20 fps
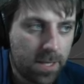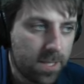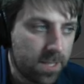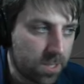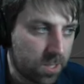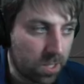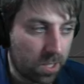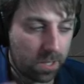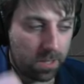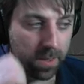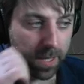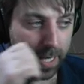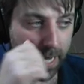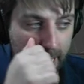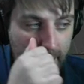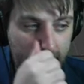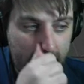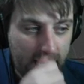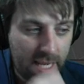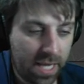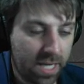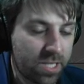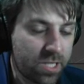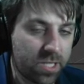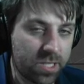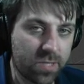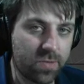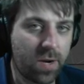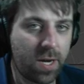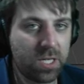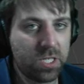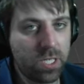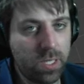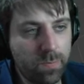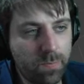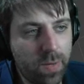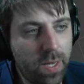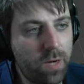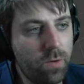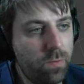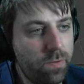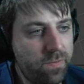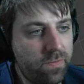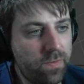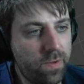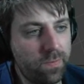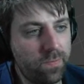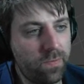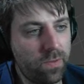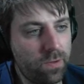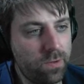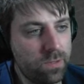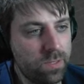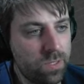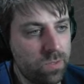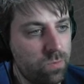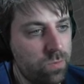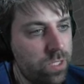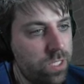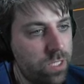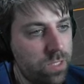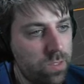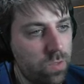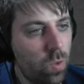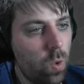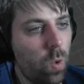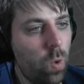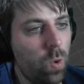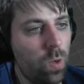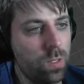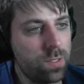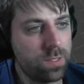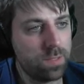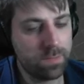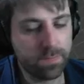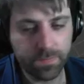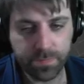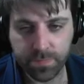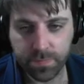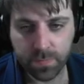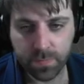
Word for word: So the calculations are actually better with flip fluids, which is awesome.